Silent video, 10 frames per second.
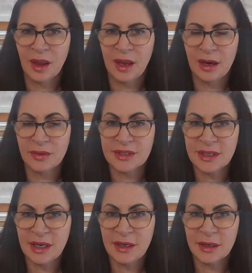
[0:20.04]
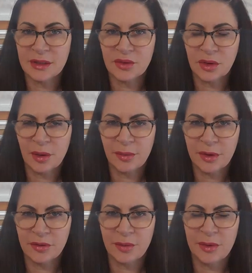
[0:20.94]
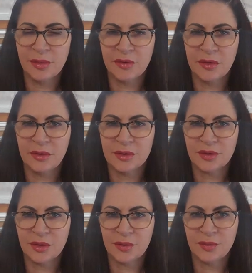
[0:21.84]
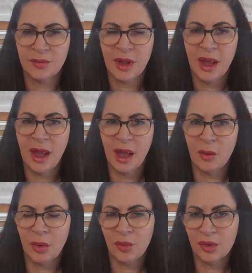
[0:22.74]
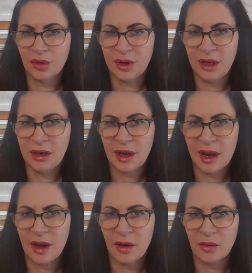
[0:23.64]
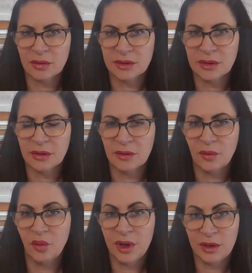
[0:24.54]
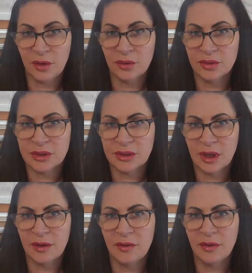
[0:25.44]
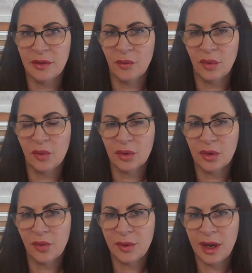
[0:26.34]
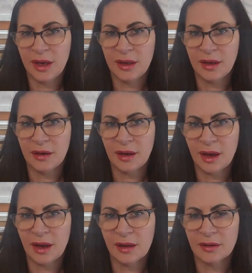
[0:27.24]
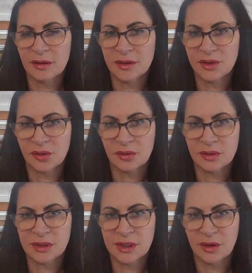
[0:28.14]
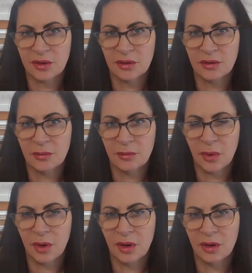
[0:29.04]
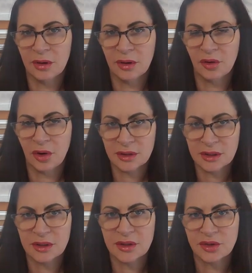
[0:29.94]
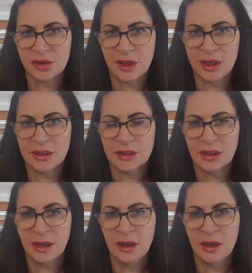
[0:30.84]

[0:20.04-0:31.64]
And I was sitting next to a couple other people in the newsroom. And we were looking out windows. And we were located at the Circle Center Mall across the street,